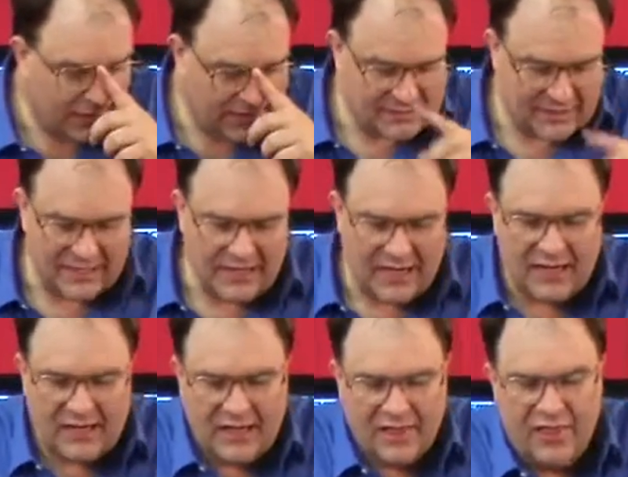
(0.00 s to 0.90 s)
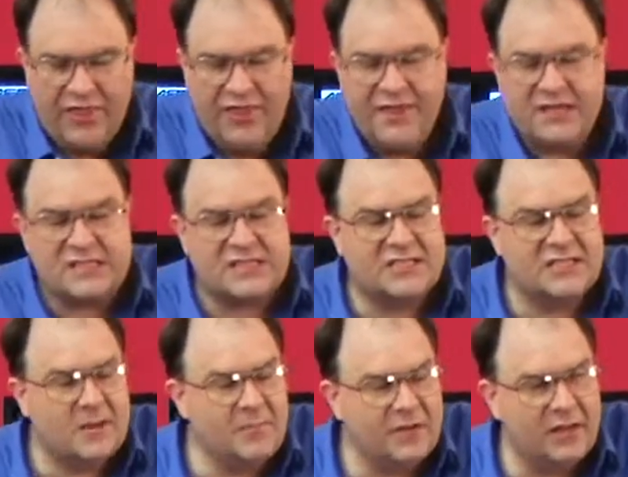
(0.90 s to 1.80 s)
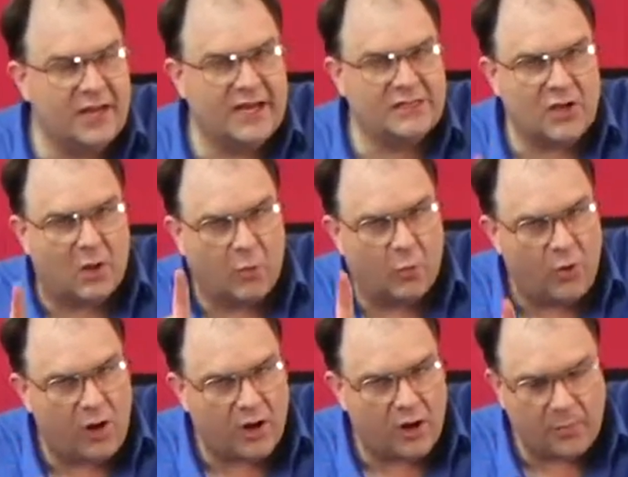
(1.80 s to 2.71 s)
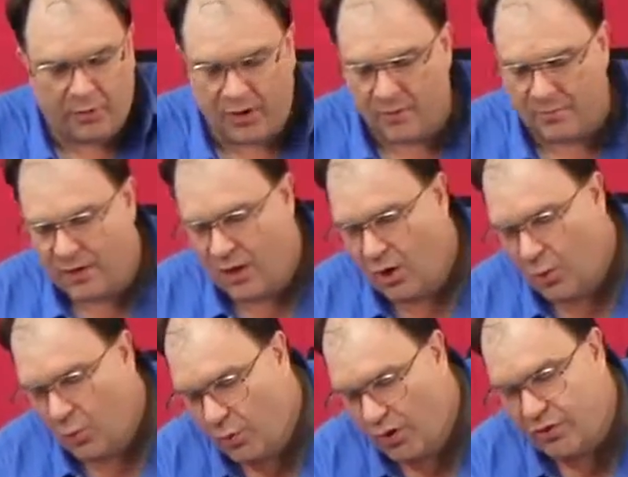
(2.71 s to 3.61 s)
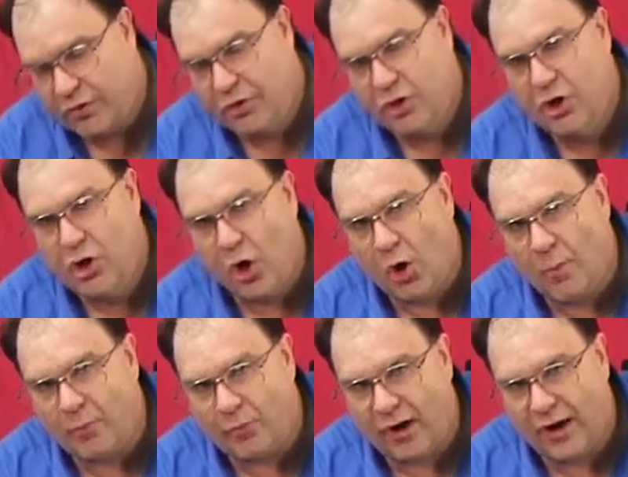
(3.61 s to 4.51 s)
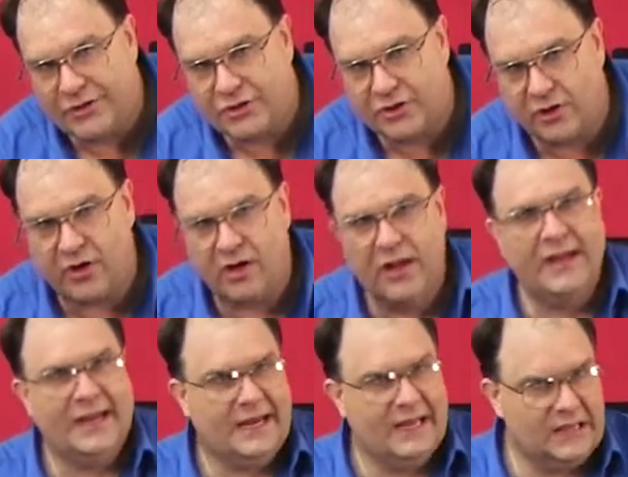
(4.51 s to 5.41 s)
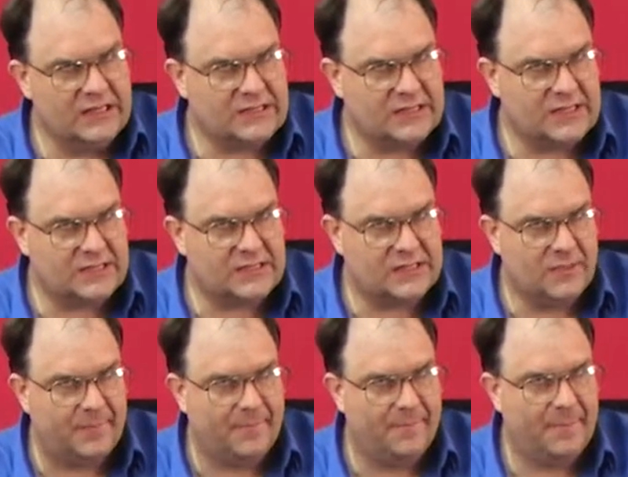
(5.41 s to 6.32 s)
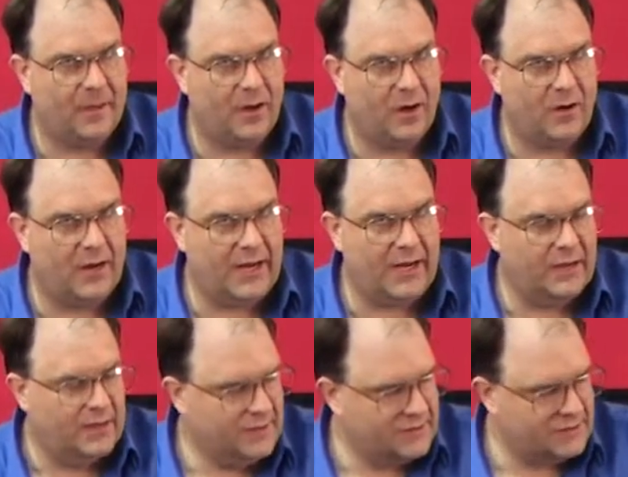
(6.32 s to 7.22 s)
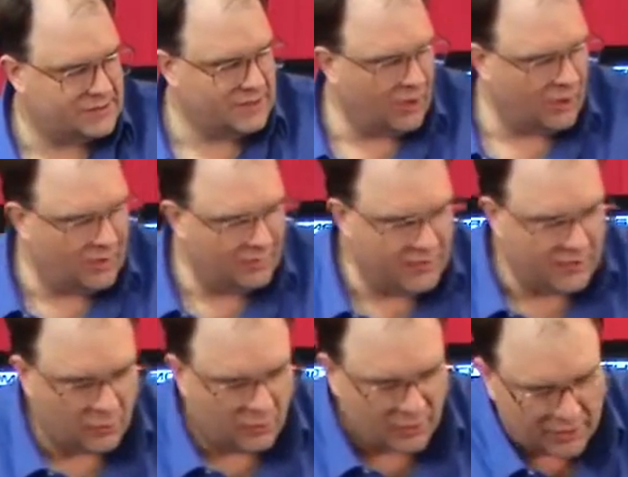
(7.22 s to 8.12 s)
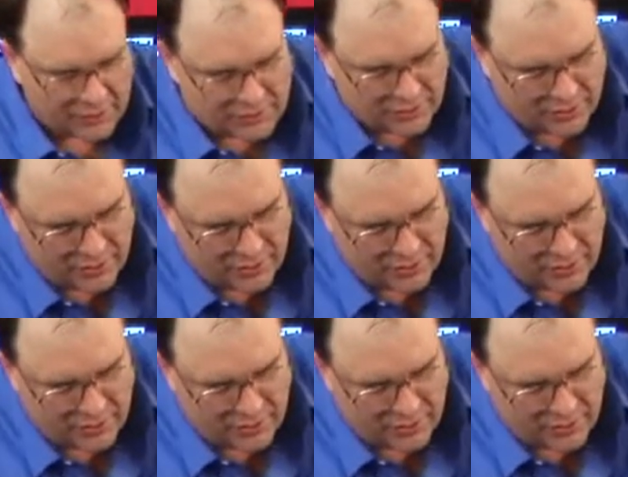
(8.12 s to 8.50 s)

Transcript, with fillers: as again, this simulates a water pump with no pressure in the system, all right, to see how everything works.